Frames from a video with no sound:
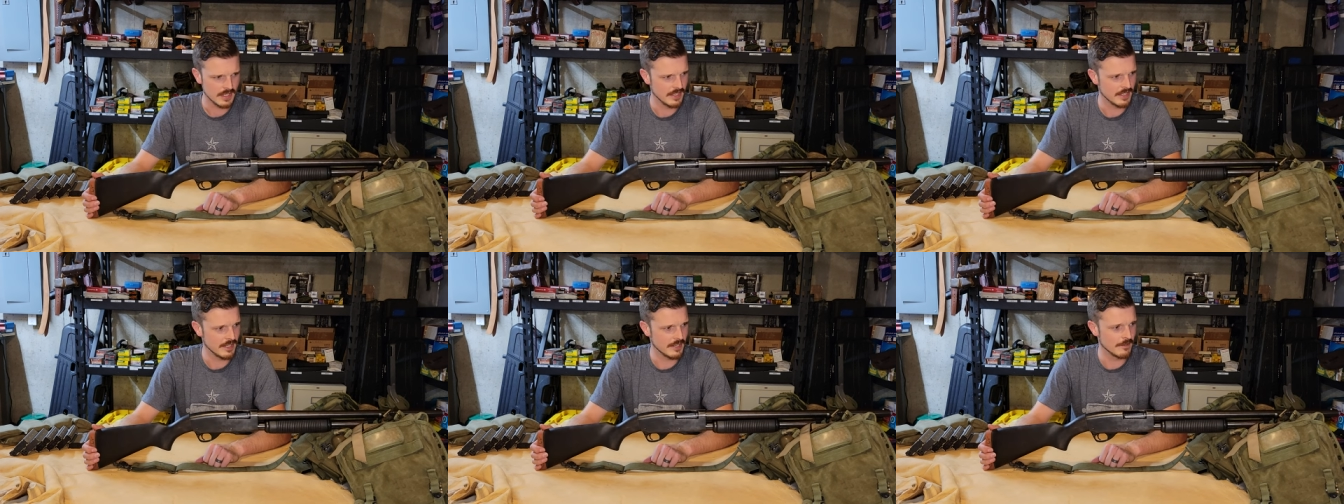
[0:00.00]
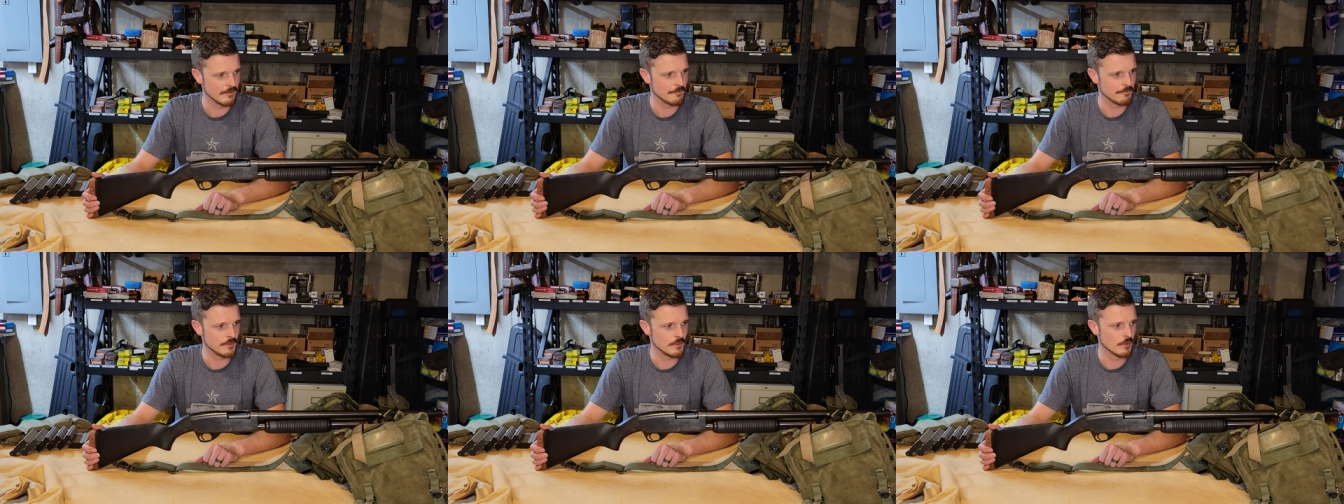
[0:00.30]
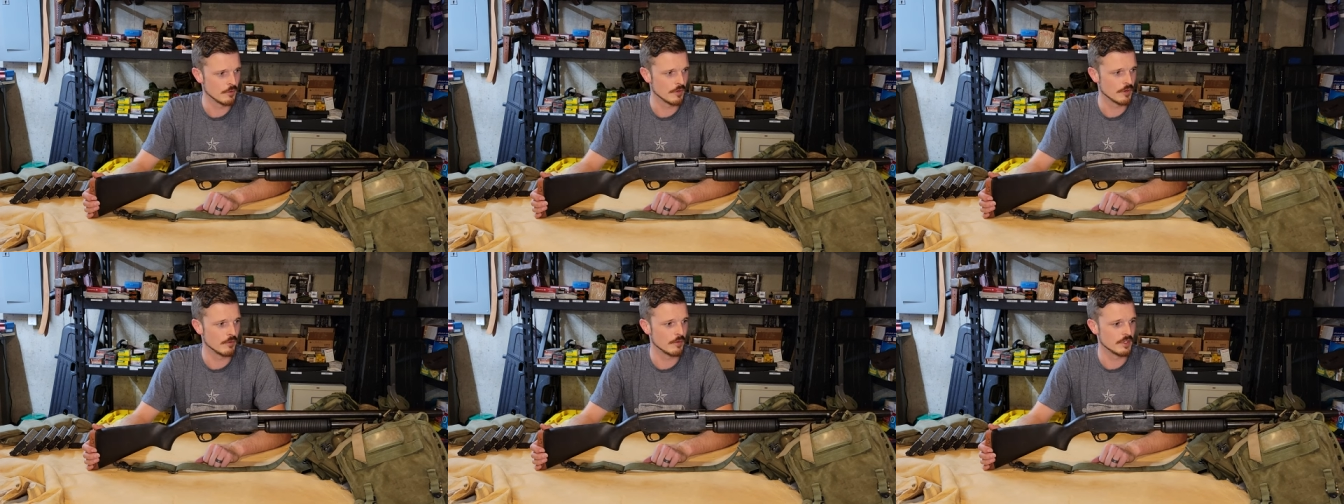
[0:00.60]
if you
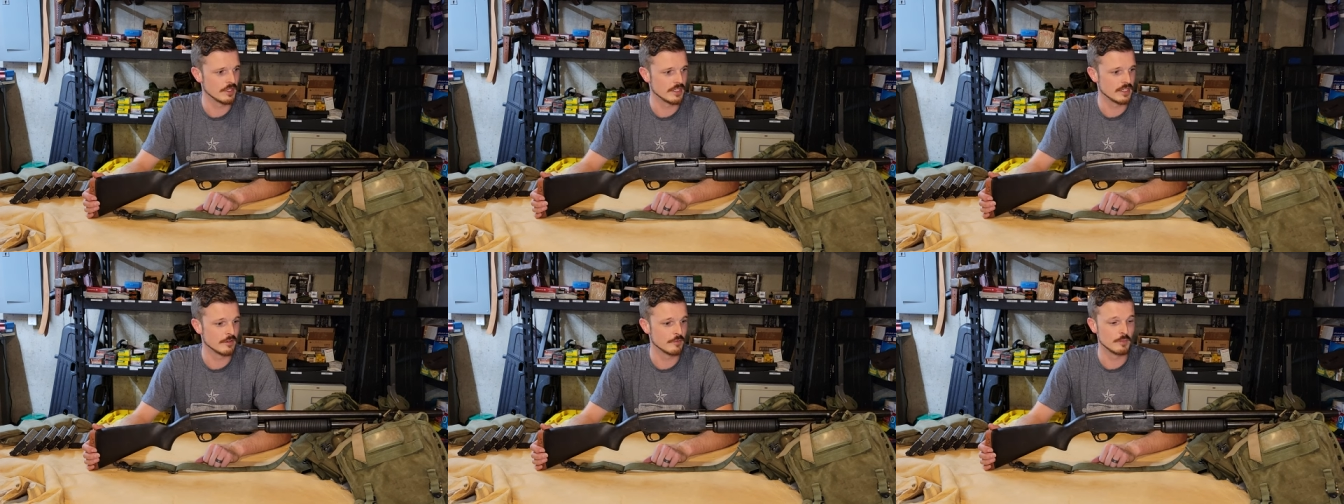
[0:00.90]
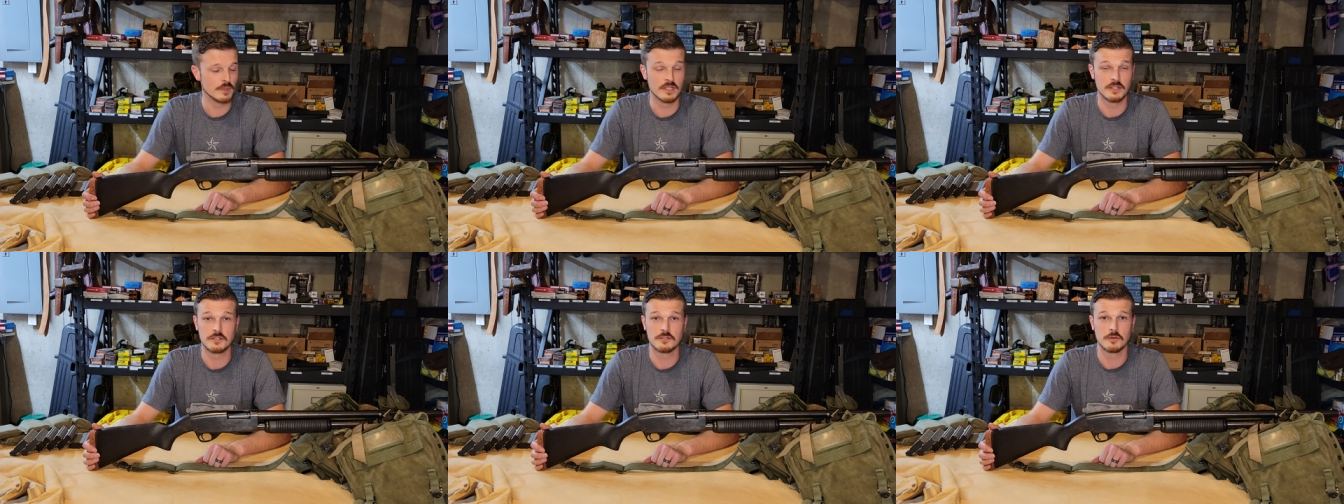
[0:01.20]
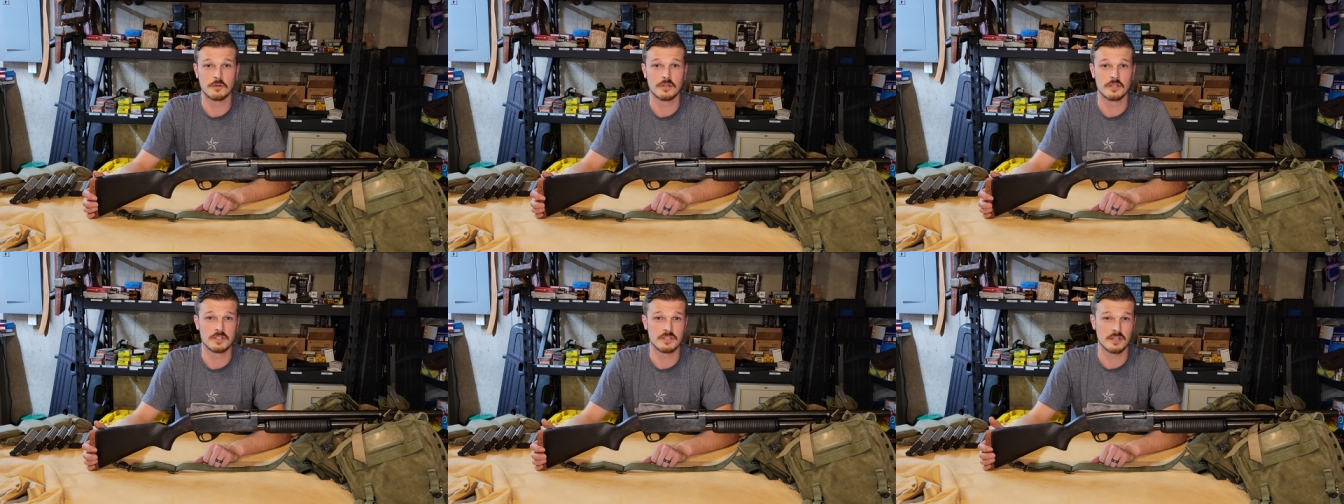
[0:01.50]
were going to give me a
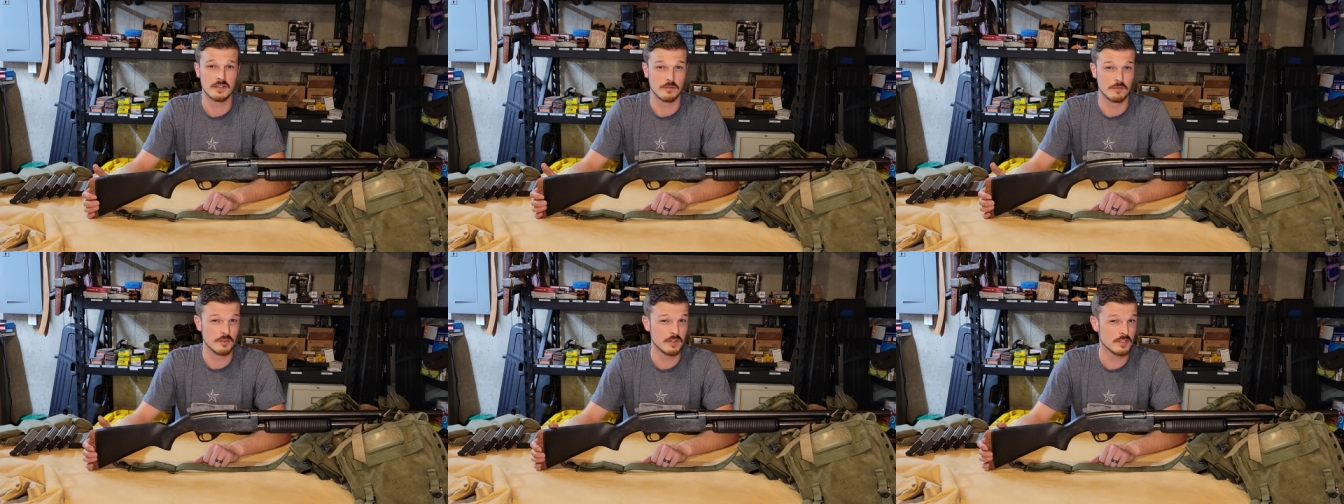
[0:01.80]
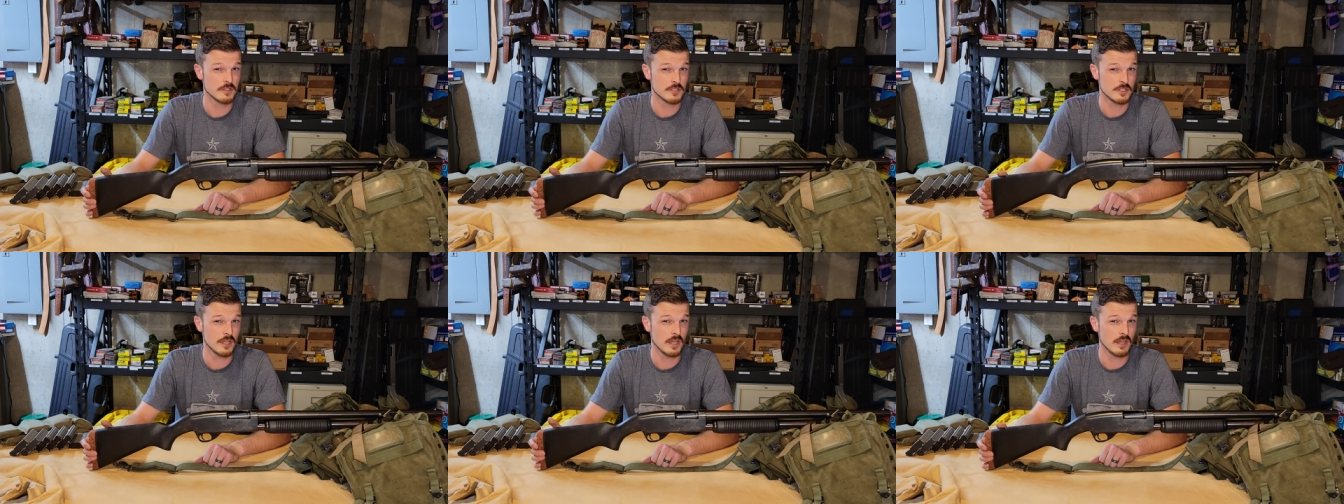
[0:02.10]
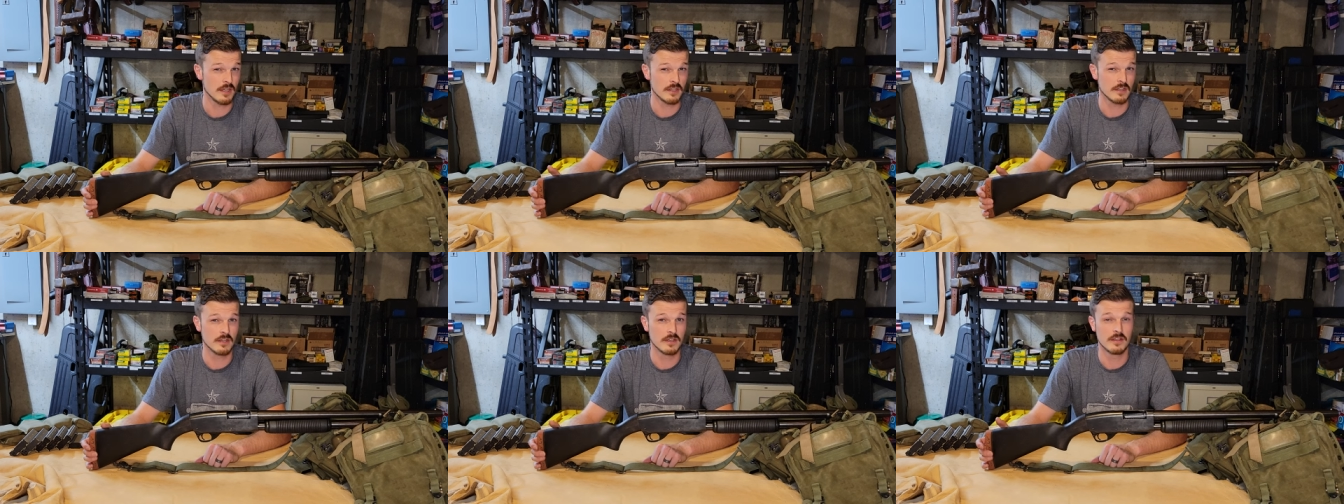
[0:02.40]
choice of this
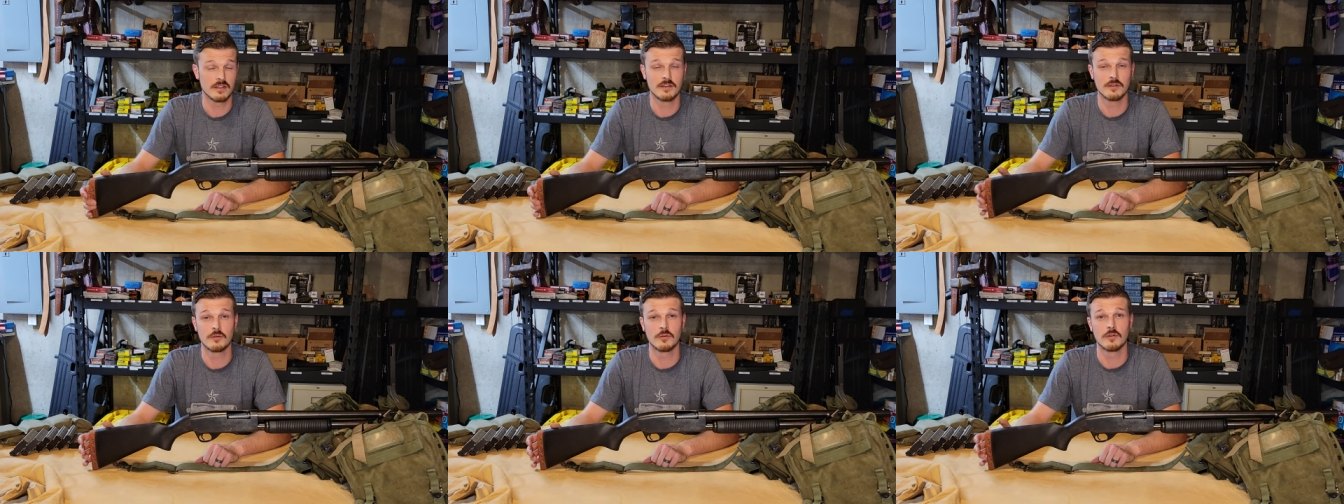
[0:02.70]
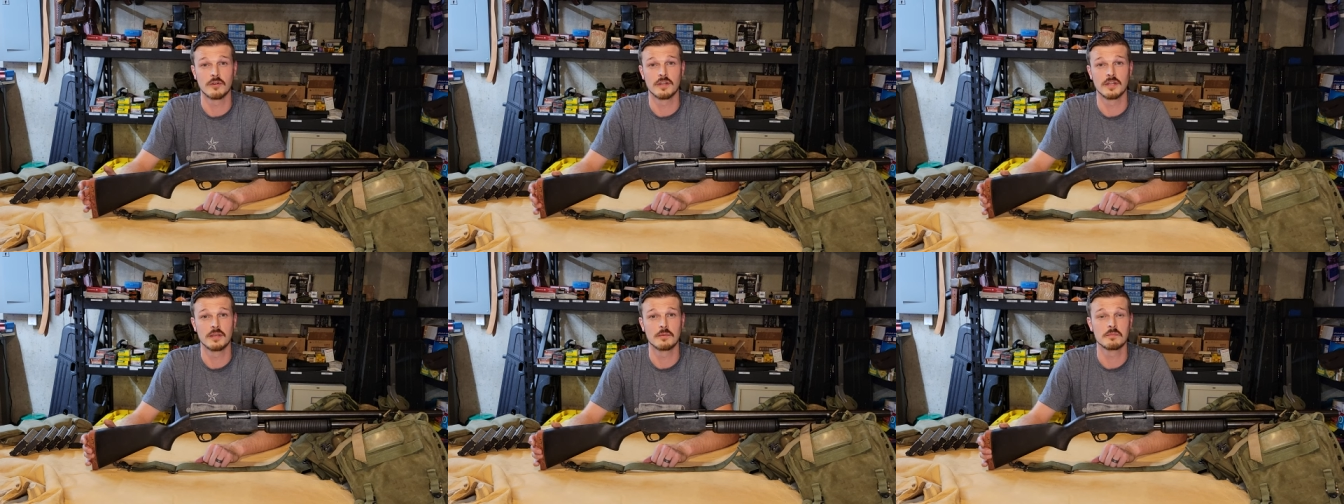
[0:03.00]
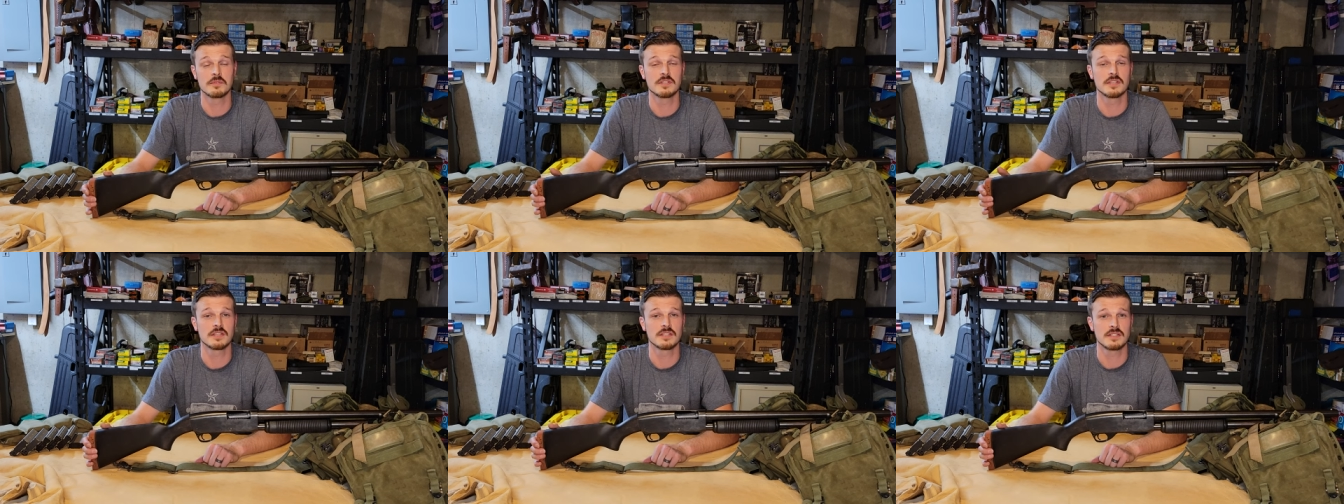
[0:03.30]
shotgun or an
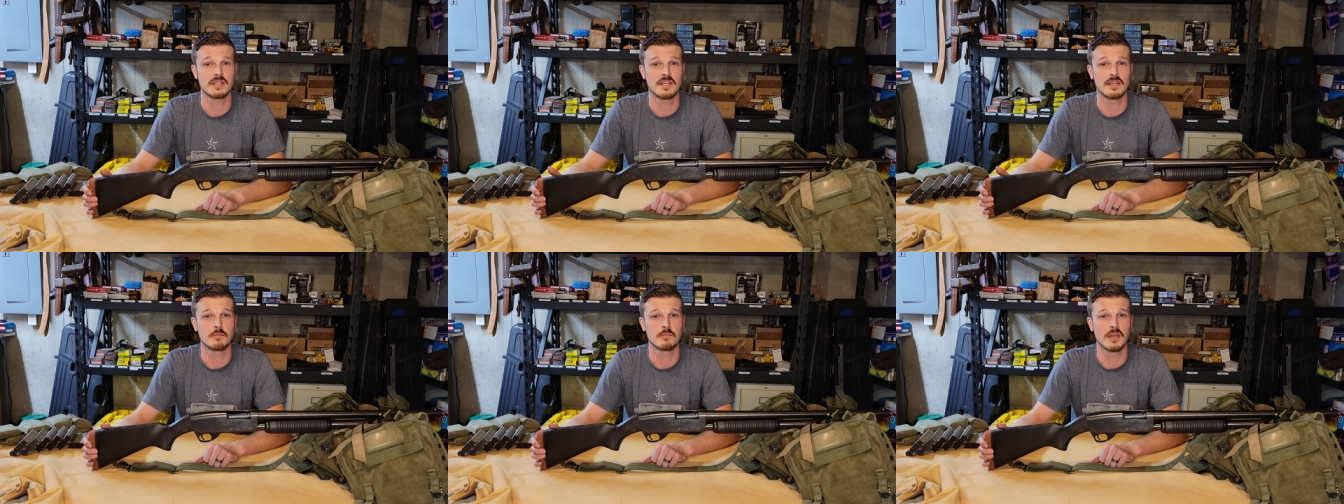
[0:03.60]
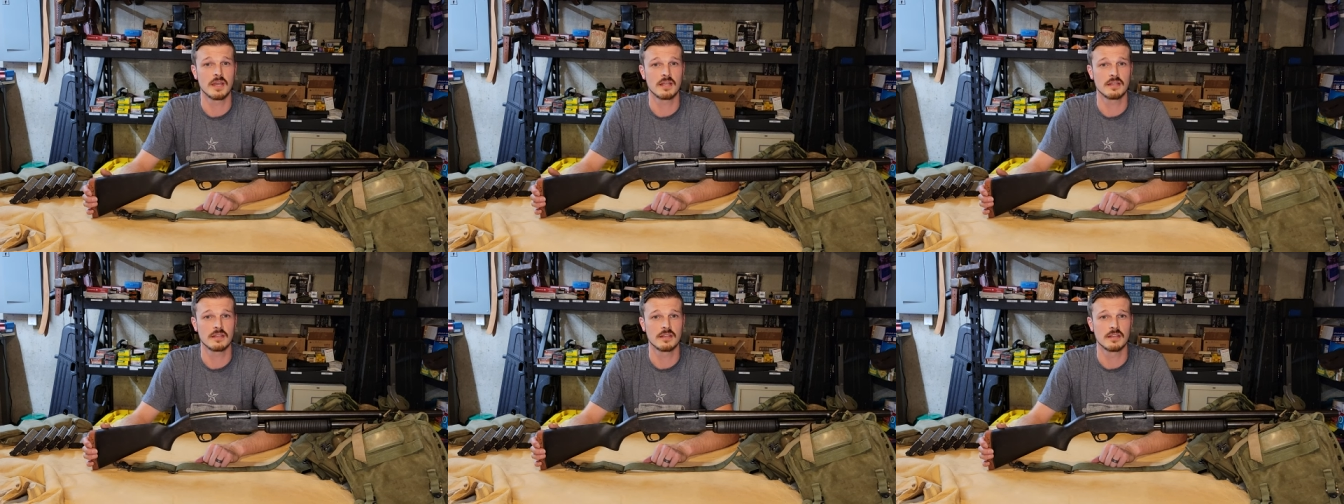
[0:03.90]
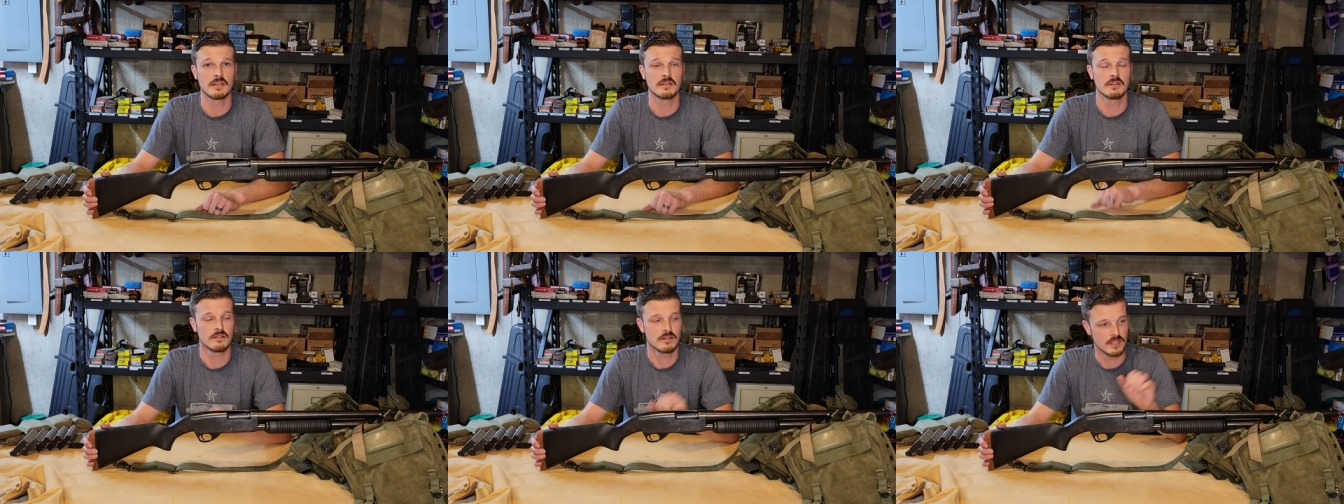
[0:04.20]
M16 back then,